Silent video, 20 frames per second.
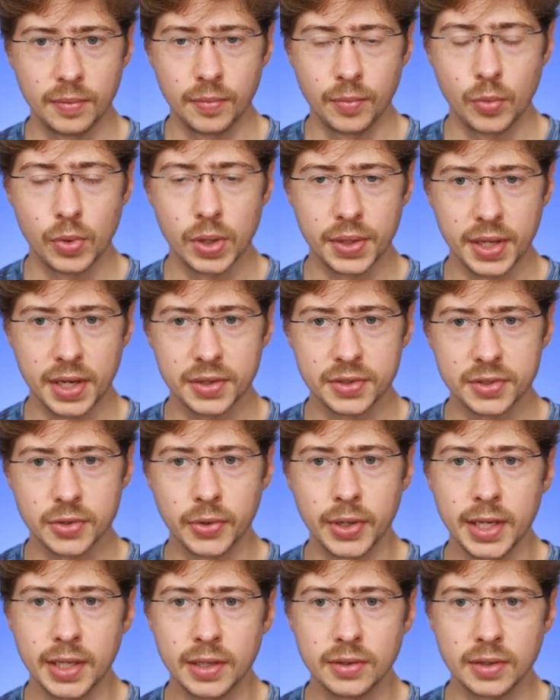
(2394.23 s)
While that is
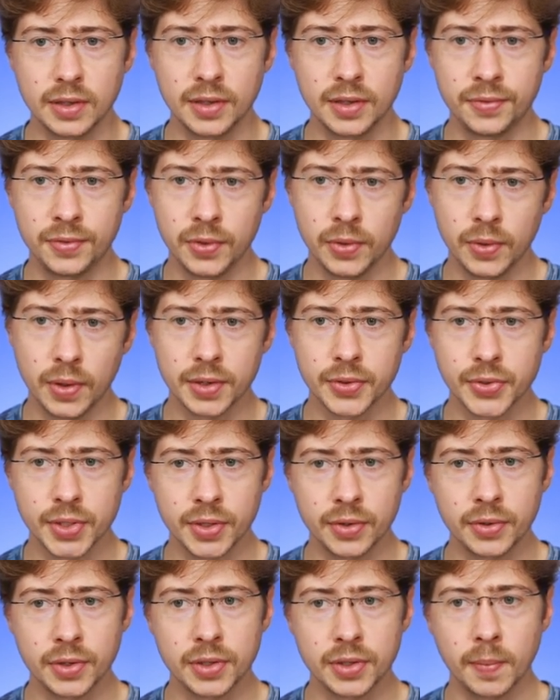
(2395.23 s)
great, if you are
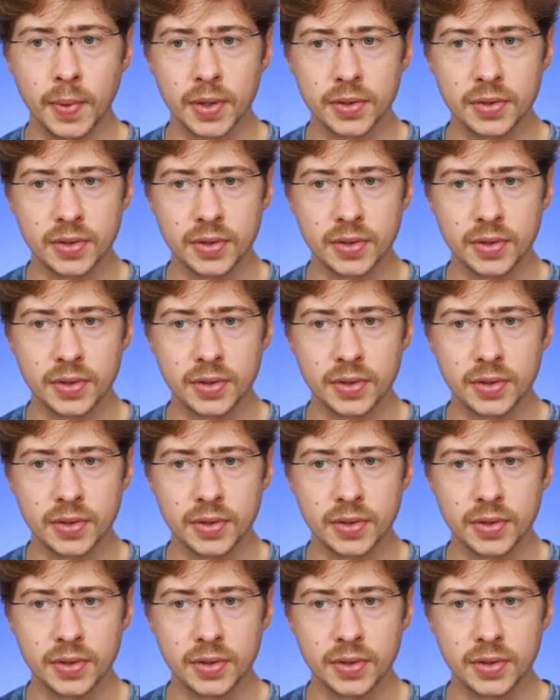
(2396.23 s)
serious about